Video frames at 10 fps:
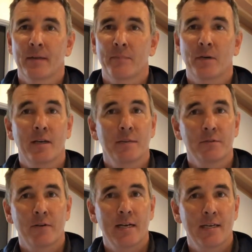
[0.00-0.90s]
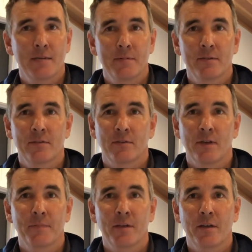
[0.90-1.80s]
My name's Grant Eamons.
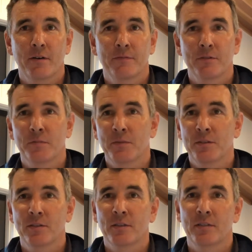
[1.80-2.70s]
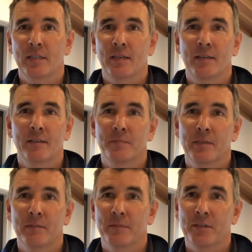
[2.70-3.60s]
I'm the owner of this business, and it's
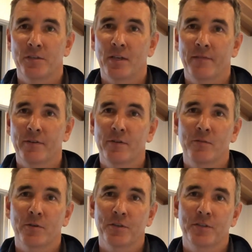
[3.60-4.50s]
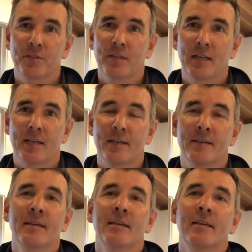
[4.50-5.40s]
been a pleasure having you watching us today.
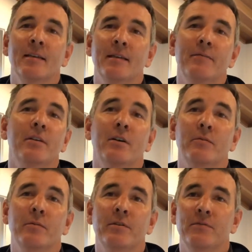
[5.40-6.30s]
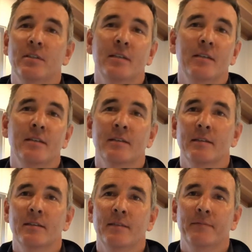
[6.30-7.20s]
If you like what you've seen,
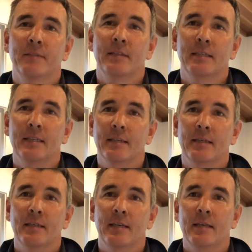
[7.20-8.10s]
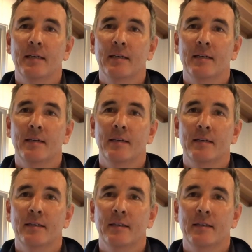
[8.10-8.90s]
definitely click and